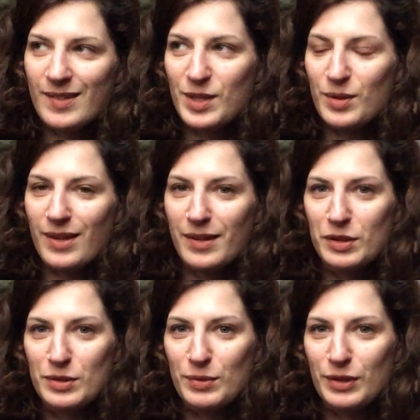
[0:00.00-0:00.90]
So yeah,
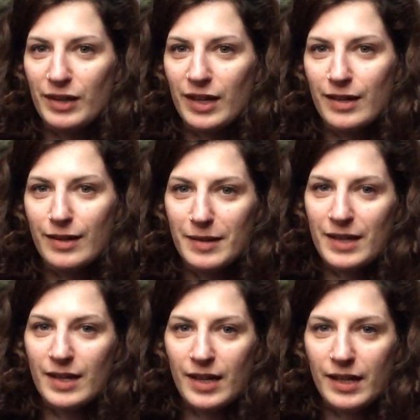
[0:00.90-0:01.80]
that's where we are.
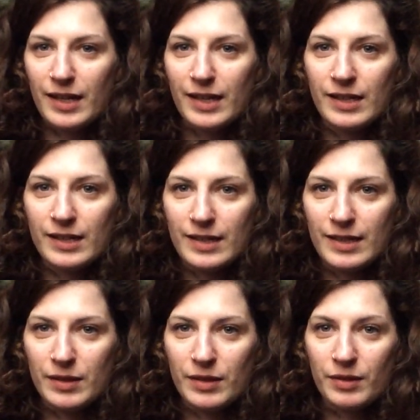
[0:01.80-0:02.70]
And
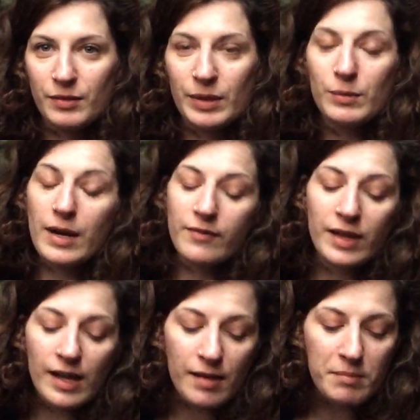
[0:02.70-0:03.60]
well, one
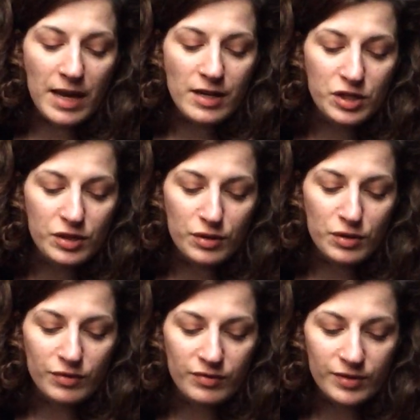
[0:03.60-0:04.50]
thing I managed to
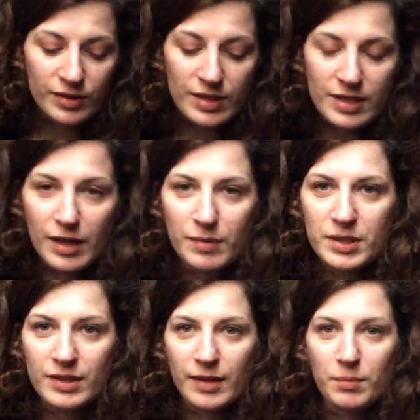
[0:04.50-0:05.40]
do for this time,
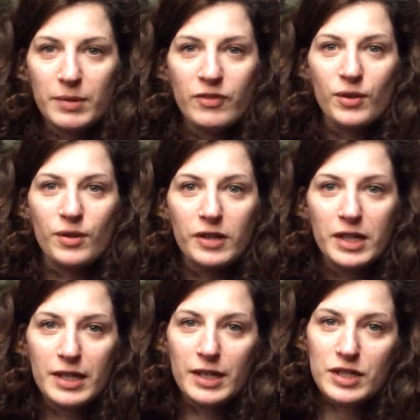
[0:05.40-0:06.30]
so like
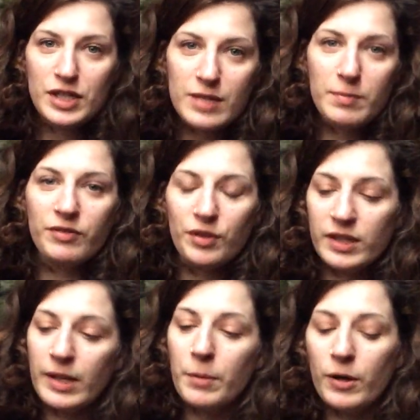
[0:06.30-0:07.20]
just before
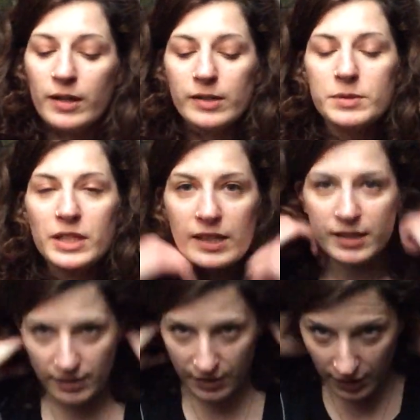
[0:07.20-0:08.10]
the apocalypse, I
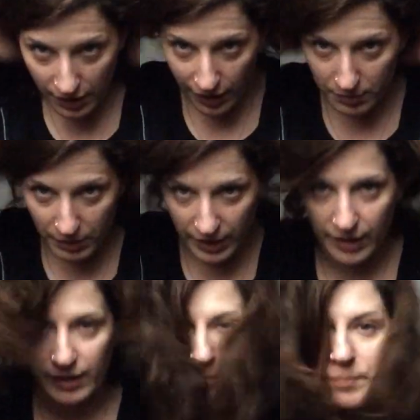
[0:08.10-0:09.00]
cut my
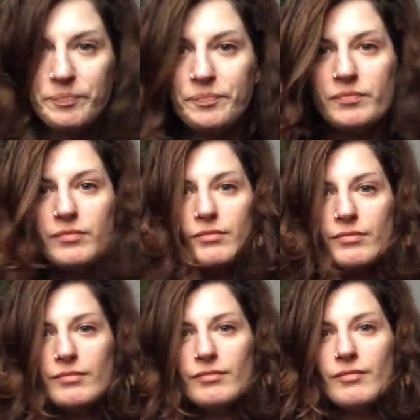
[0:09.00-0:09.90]
hair.
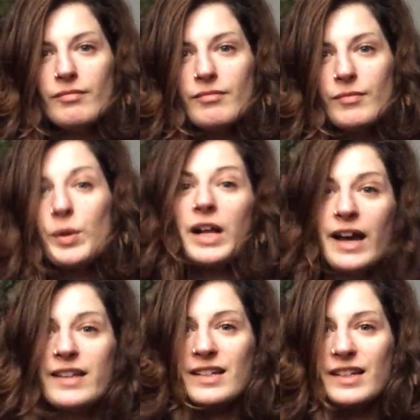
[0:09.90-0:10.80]
Well,
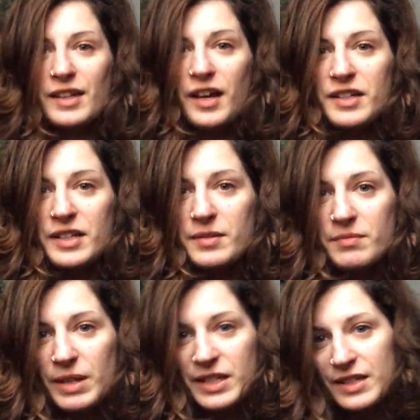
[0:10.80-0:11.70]
I didn't cut it,
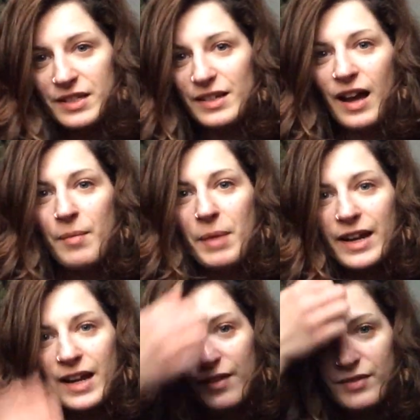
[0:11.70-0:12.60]
but I
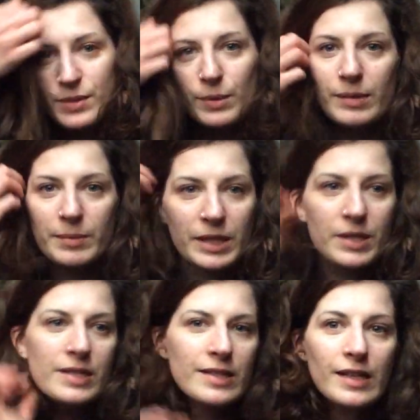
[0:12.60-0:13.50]
might have as well,
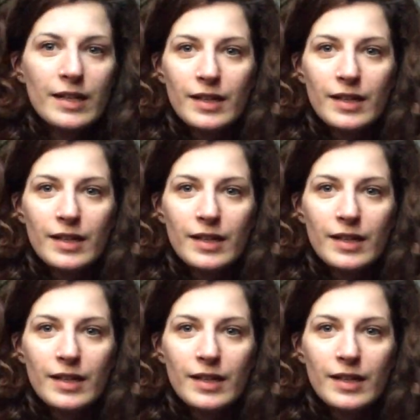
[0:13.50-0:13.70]
because